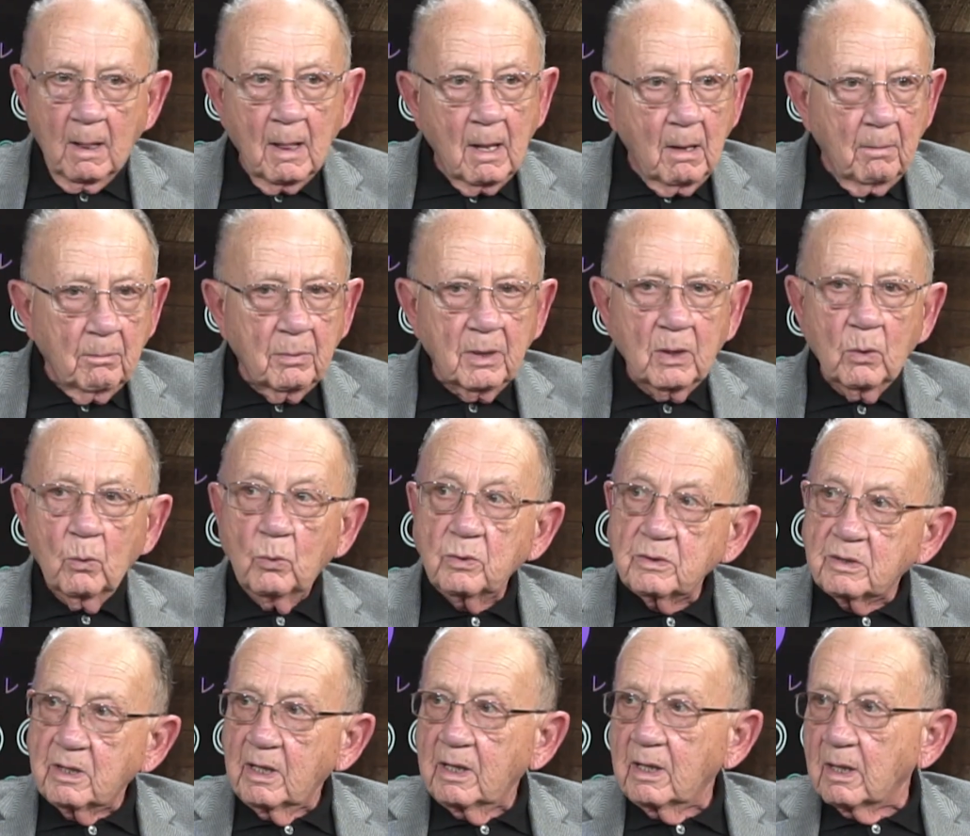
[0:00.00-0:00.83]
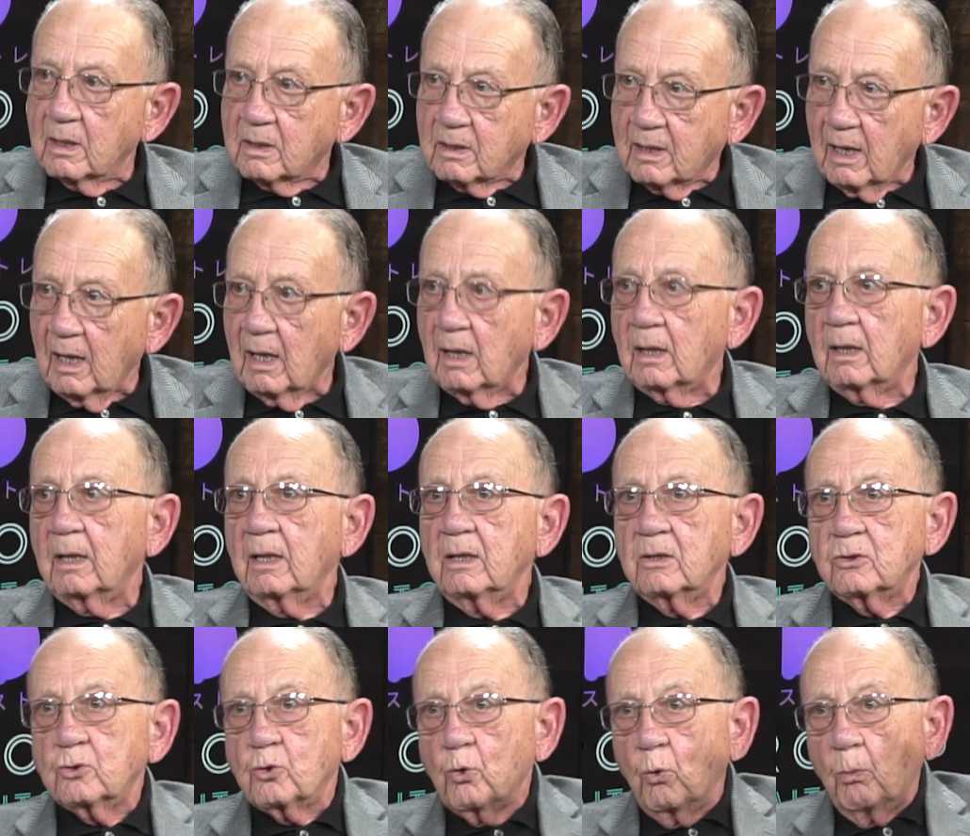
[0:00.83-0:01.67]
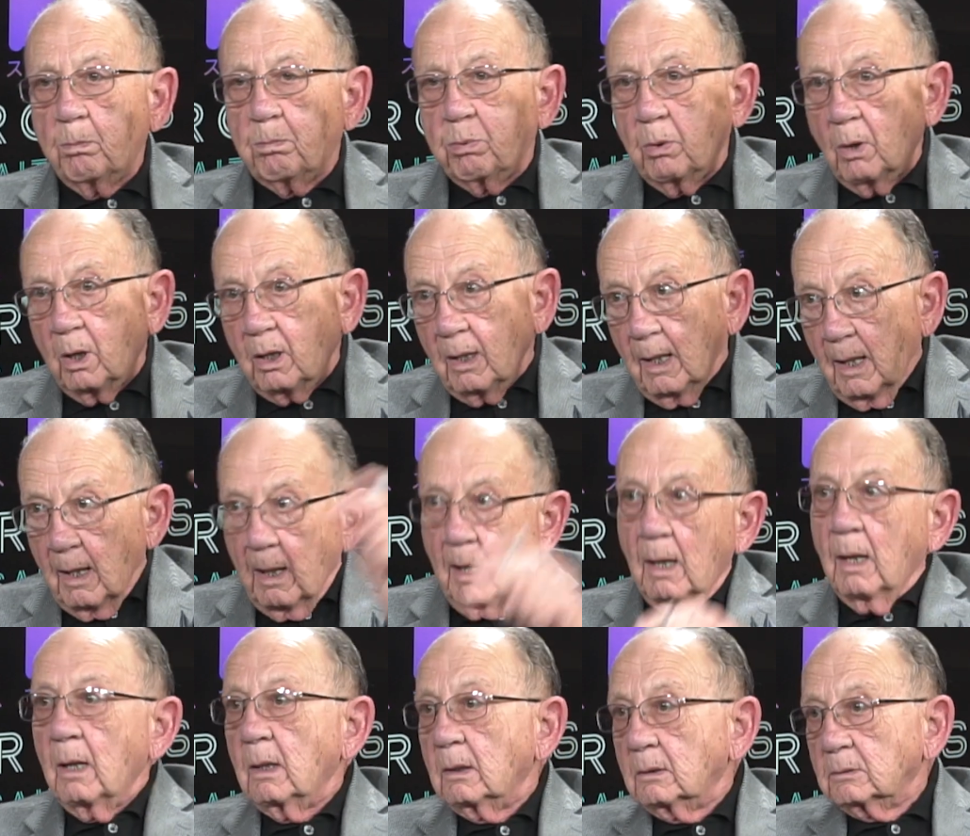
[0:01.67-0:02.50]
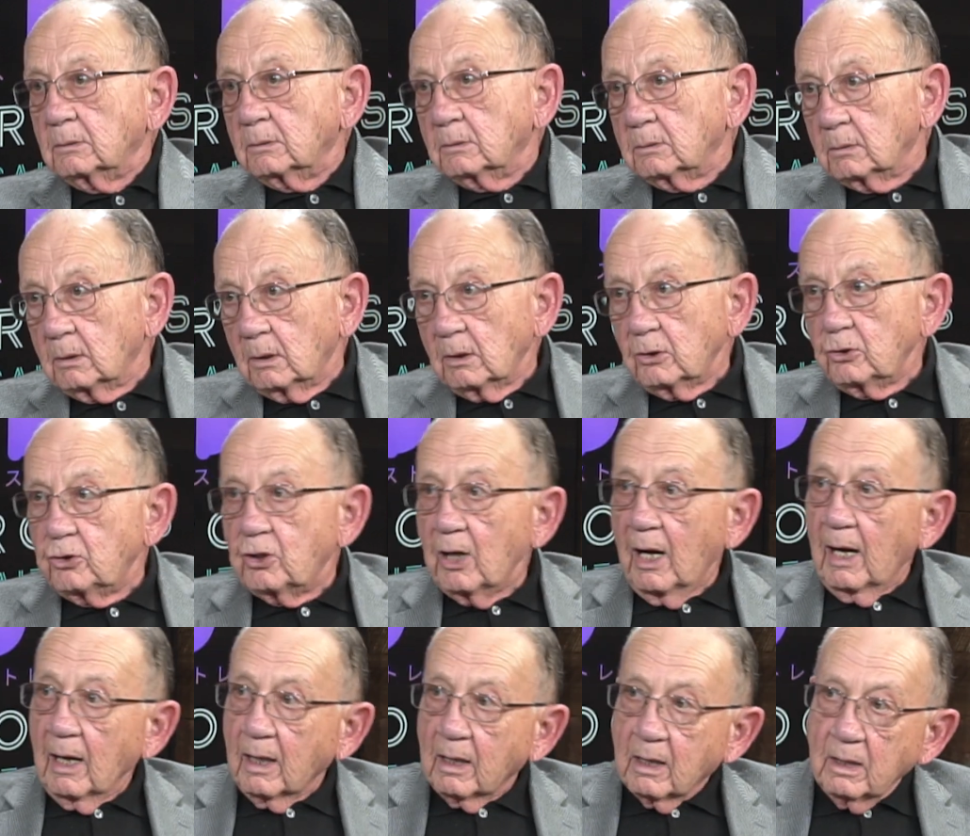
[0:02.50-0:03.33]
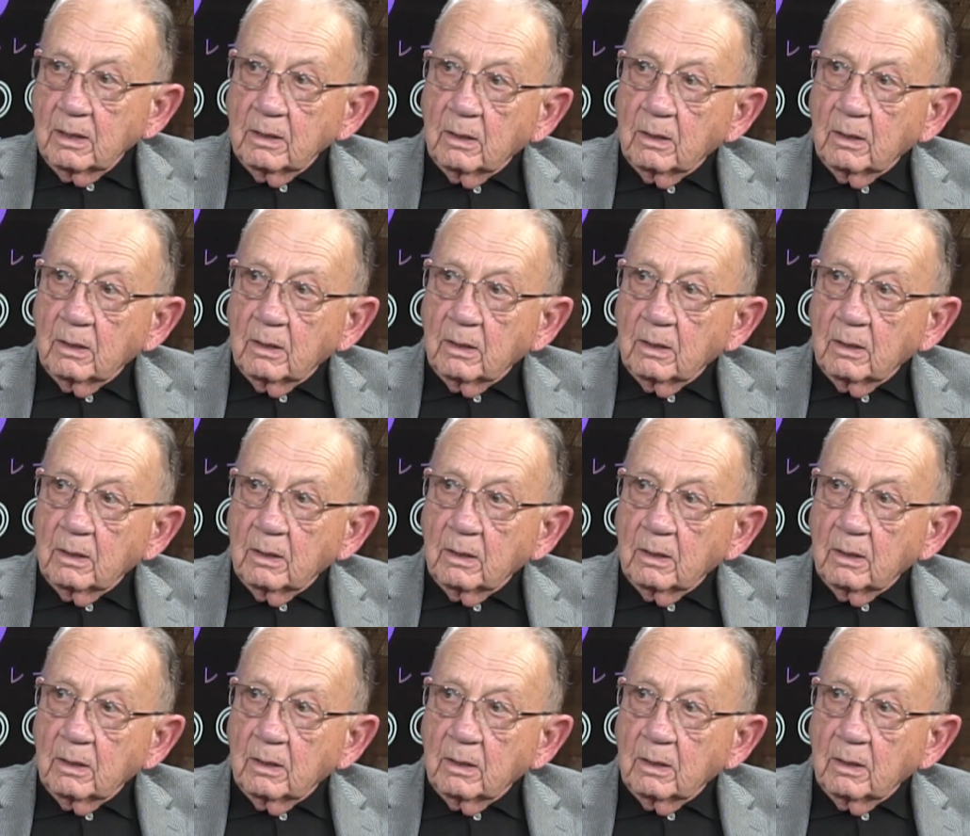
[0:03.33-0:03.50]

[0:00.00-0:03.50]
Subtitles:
But it was the Italians who put Jack in the